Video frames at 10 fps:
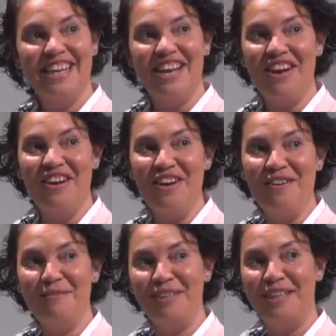Uh,
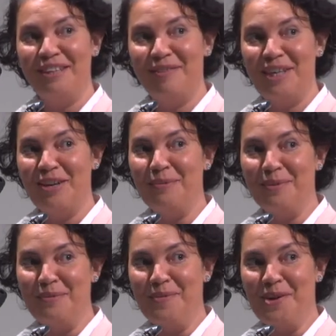hopefully, the video
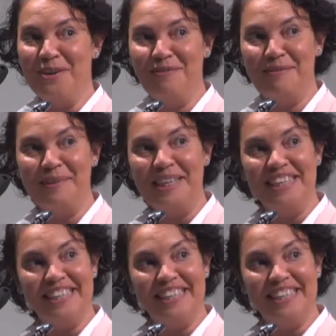will work for me.